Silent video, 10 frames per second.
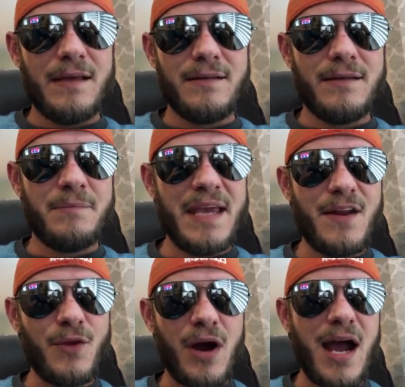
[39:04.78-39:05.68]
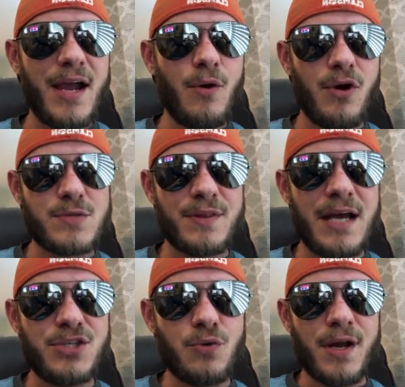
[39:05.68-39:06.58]
being on their high horse with not
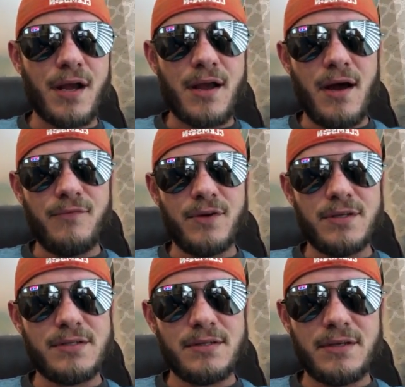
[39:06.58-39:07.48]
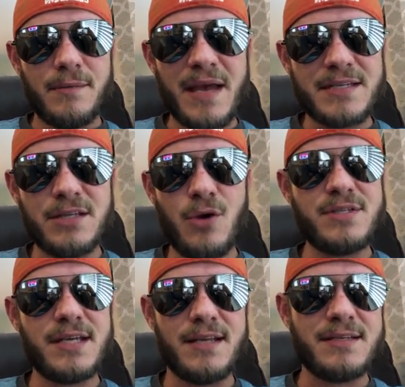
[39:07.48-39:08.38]
joining a conference. Makes no
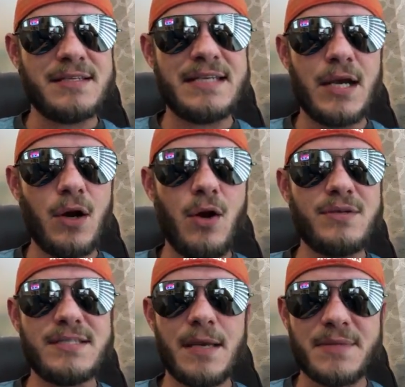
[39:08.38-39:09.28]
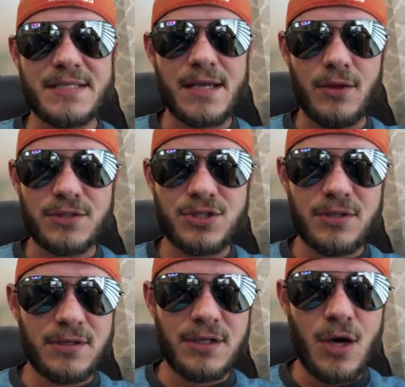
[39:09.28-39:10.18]
sense. Zero, zip, zilch.
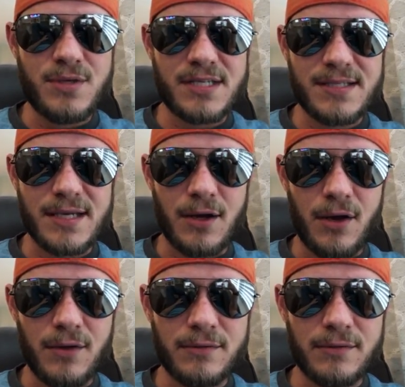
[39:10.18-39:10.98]
No sense at all.